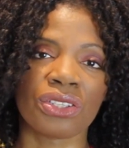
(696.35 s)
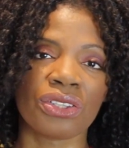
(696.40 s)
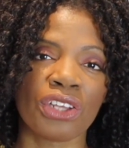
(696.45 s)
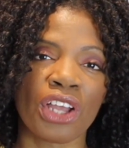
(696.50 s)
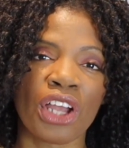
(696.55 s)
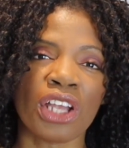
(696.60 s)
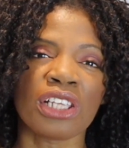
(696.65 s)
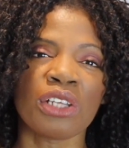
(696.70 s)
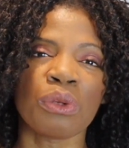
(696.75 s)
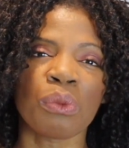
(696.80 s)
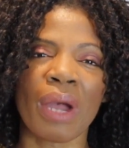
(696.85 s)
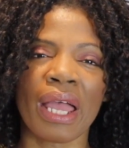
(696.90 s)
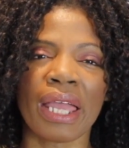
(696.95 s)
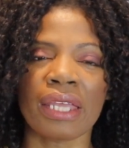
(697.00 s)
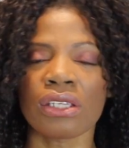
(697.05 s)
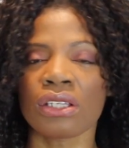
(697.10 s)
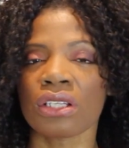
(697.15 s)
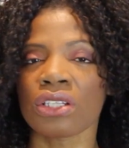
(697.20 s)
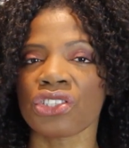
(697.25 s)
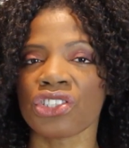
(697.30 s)
The only way
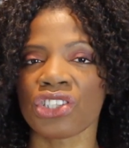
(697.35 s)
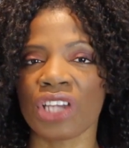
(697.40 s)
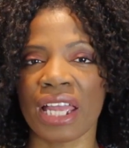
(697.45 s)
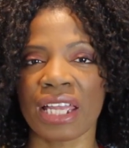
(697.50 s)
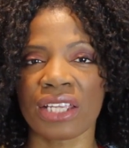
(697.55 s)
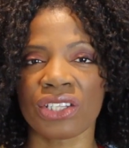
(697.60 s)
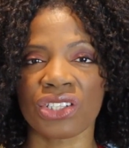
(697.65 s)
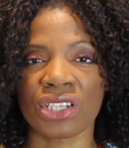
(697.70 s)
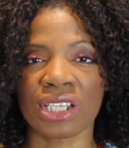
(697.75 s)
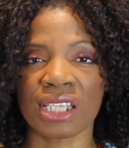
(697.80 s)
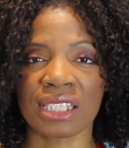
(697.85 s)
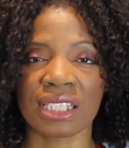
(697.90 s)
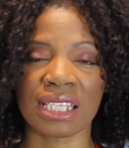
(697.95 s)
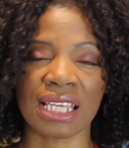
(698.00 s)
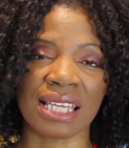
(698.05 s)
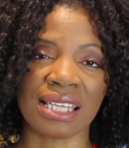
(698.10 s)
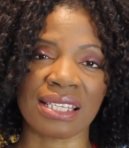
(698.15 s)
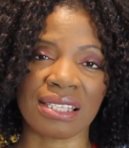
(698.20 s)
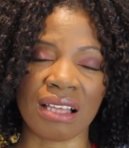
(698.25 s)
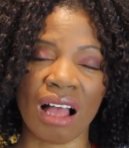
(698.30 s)
you can change it
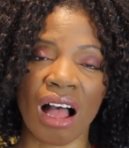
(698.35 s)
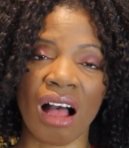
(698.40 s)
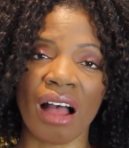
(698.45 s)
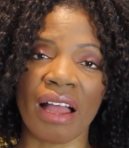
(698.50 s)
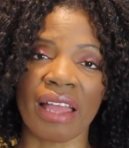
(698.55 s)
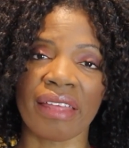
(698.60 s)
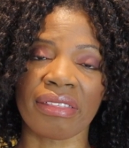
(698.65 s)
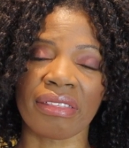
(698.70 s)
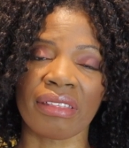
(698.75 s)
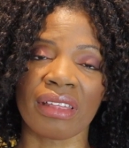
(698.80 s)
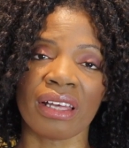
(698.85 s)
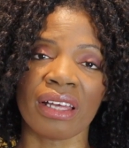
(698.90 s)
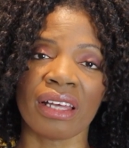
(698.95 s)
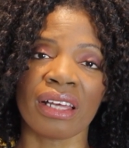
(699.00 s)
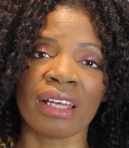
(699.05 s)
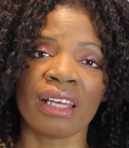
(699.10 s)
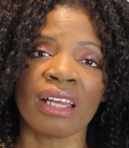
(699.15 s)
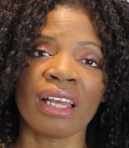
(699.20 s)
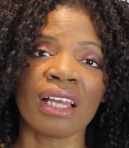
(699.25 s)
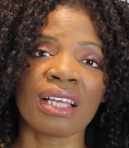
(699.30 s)
is
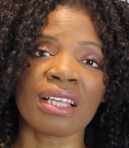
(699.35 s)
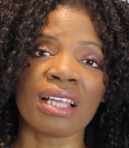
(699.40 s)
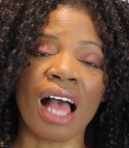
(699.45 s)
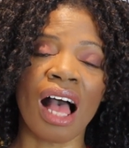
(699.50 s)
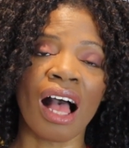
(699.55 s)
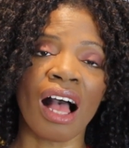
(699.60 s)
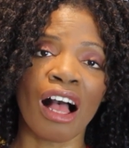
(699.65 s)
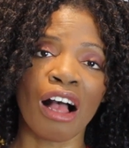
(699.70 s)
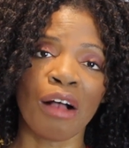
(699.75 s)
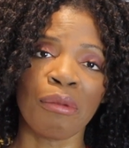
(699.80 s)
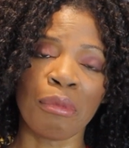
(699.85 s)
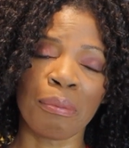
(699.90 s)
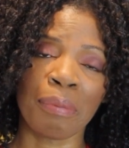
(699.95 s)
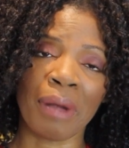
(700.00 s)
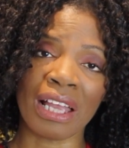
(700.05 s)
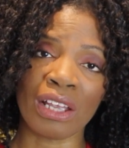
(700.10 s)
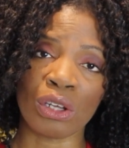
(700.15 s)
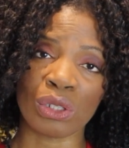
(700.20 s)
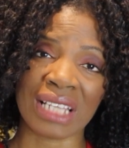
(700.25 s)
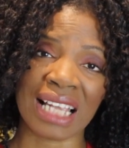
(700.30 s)
either
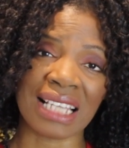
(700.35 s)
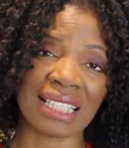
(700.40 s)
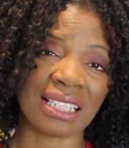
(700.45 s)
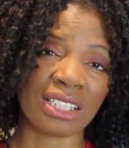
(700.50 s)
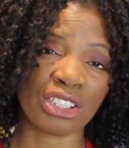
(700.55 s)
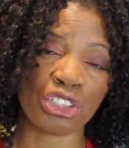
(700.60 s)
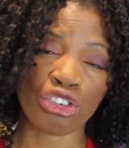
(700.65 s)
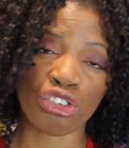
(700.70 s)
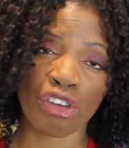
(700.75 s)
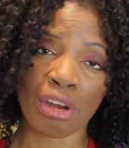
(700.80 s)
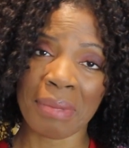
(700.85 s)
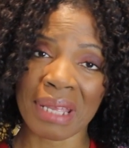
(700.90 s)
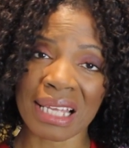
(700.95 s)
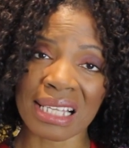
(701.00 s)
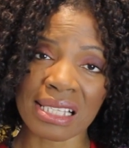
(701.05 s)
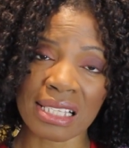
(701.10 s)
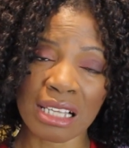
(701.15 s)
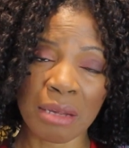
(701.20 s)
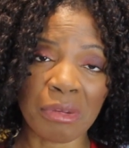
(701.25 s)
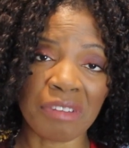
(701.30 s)
by your dentist trimming
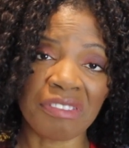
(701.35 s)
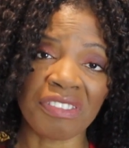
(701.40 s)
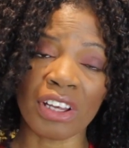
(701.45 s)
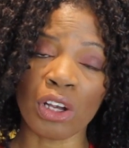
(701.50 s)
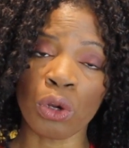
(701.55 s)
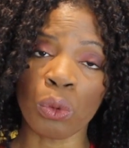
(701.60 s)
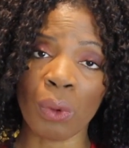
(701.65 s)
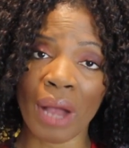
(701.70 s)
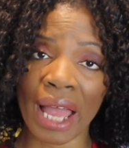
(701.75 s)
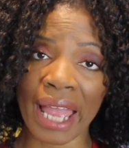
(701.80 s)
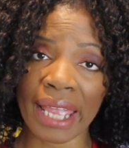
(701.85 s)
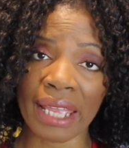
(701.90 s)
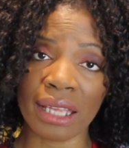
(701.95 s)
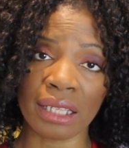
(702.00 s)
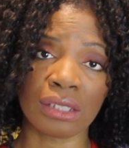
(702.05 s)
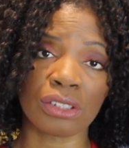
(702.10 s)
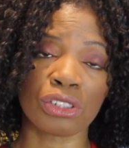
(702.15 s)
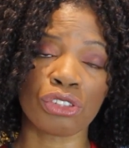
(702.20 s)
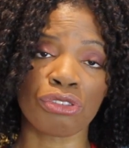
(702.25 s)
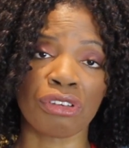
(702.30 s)
some of it away
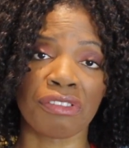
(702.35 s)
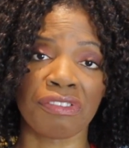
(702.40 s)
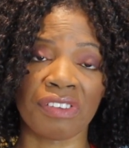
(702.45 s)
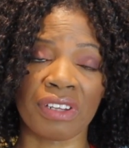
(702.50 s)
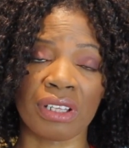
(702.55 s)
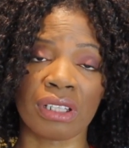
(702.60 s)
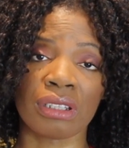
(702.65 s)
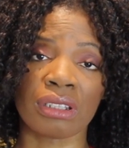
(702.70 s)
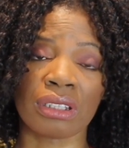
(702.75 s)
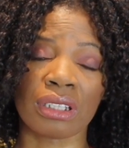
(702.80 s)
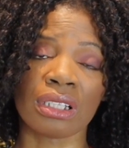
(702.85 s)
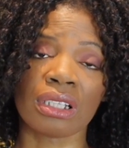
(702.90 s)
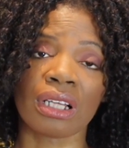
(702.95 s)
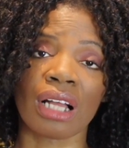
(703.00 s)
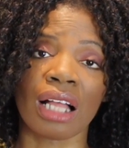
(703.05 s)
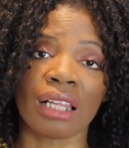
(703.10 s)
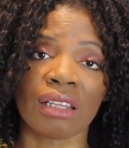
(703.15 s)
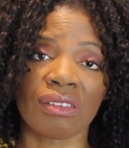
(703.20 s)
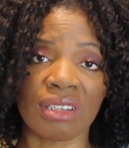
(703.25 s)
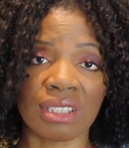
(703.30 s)
to reveal the
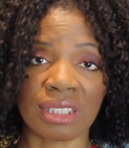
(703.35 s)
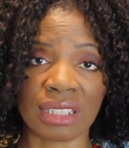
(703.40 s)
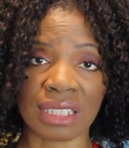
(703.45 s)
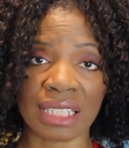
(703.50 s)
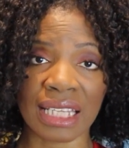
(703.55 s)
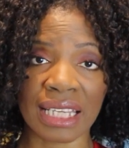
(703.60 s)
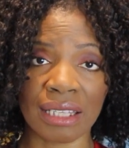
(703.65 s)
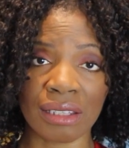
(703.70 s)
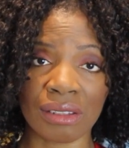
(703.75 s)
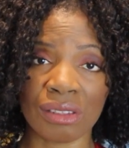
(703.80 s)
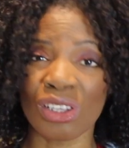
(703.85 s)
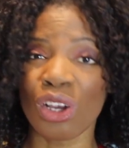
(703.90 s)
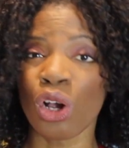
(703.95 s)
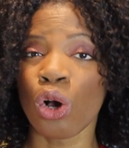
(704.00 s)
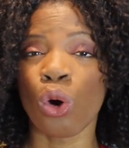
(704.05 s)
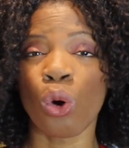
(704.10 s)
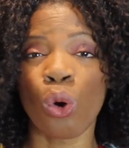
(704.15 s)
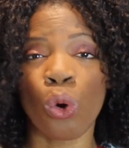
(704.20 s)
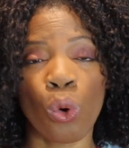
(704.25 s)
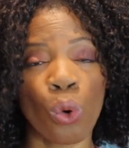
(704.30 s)
color underneath,
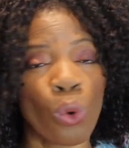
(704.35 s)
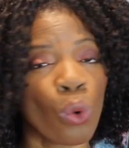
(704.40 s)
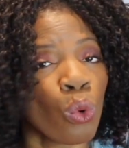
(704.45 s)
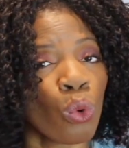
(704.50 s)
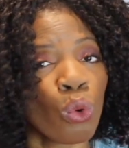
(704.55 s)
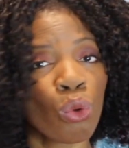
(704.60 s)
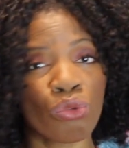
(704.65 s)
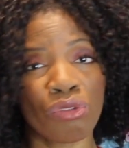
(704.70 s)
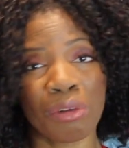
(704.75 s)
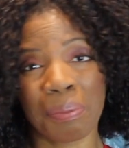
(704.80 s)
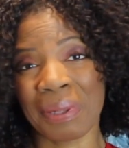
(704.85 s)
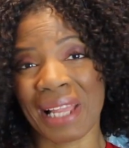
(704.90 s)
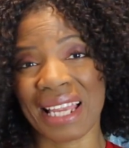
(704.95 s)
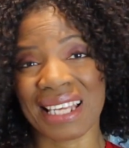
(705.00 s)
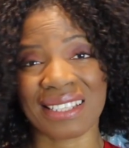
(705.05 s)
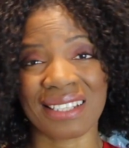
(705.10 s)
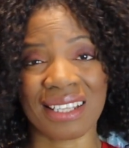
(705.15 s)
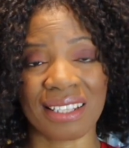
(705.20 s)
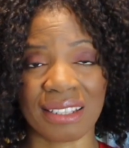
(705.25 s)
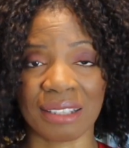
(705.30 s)
or replacing